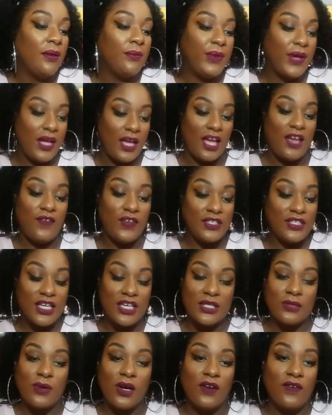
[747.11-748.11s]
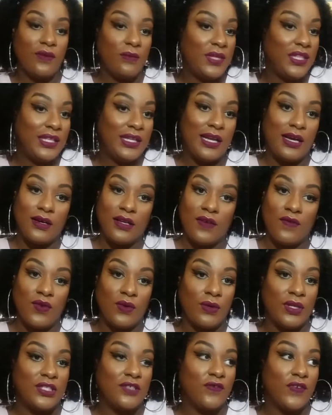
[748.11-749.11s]
But if it does work for me, then I'll give it
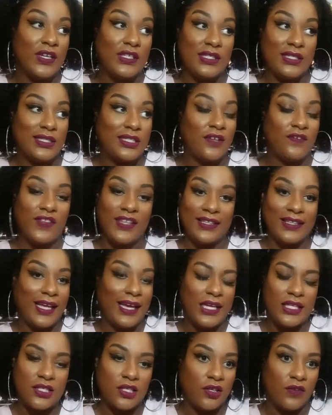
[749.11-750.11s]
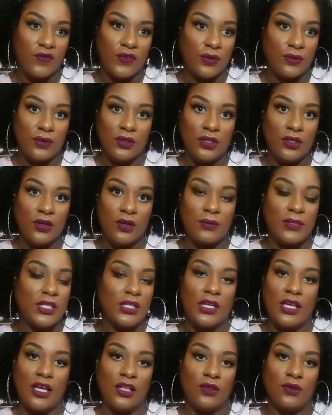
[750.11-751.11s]
away to friends and stuff like that. It's good food. You know what I
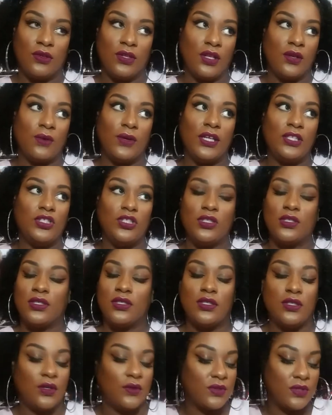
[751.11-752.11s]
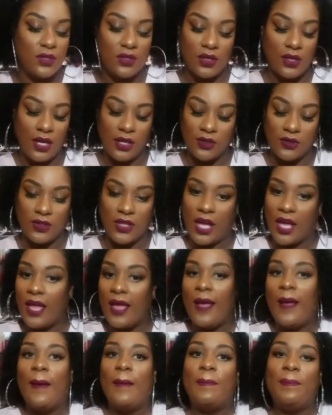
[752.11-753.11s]
mean? Can't throw that away. Jesus knows. Can't do that.
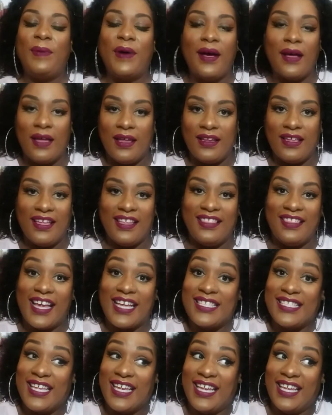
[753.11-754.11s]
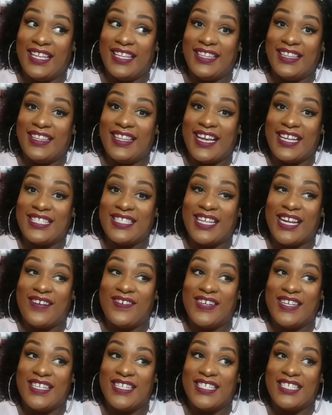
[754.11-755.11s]
But that's it. That's what I
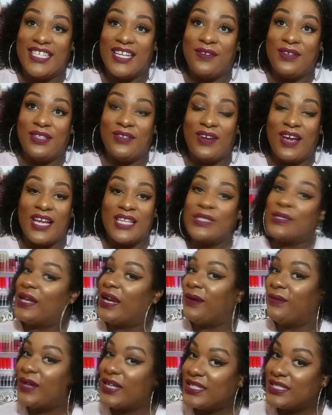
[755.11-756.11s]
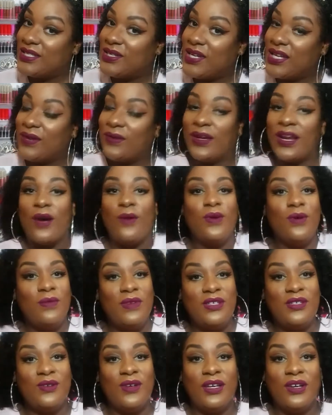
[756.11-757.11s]
wanted to share with you guys, what I was doing, what I will
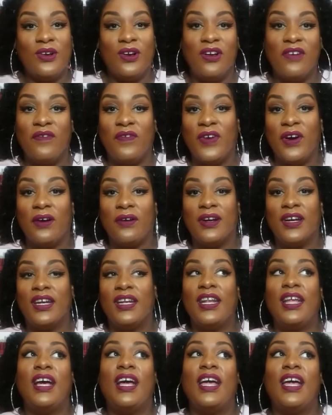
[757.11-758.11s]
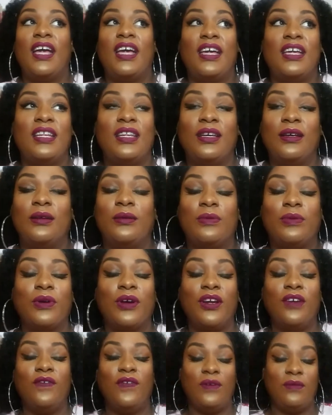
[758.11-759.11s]
be doing going forward. And
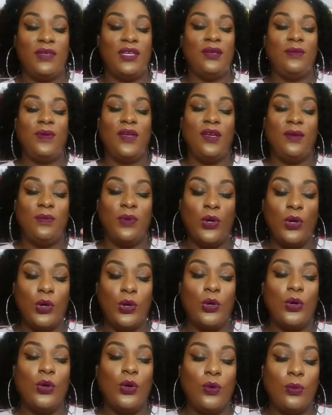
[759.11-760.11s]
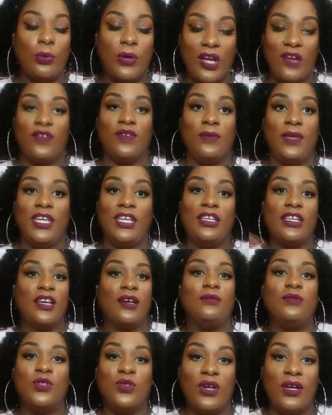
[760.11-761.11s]
pray for me, people. Pray for me.
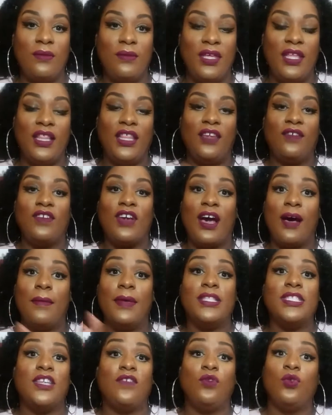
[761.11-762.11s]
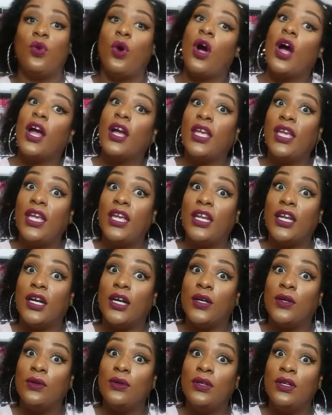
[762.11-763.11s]
Come join me. Leave comments. If you are
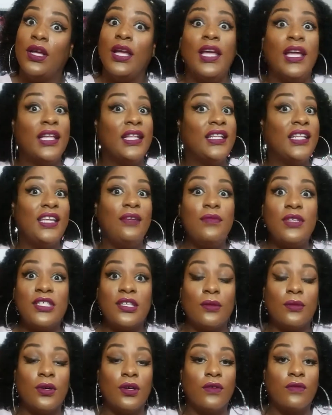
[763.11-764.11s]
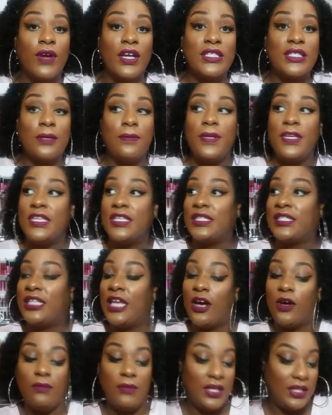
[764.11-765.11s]
keto, leave me some good recipes.
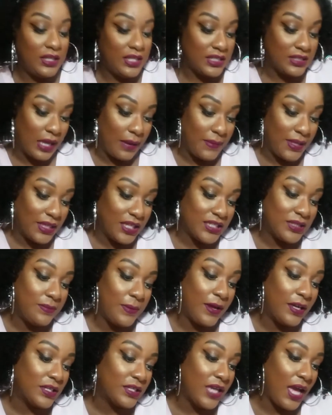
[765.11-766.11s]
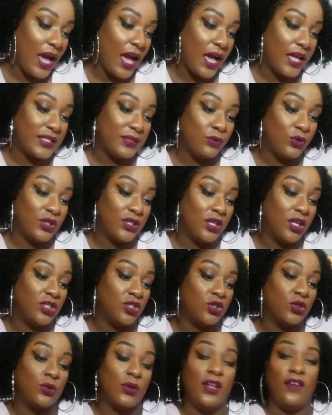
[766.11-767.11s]
Tell me this. I mean, this book has more than
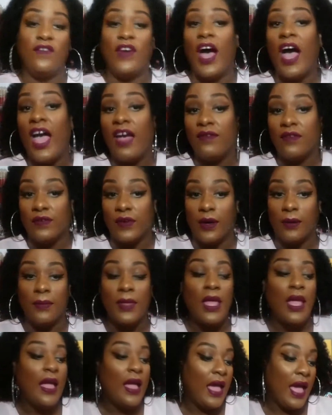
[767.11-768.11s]
125 of them.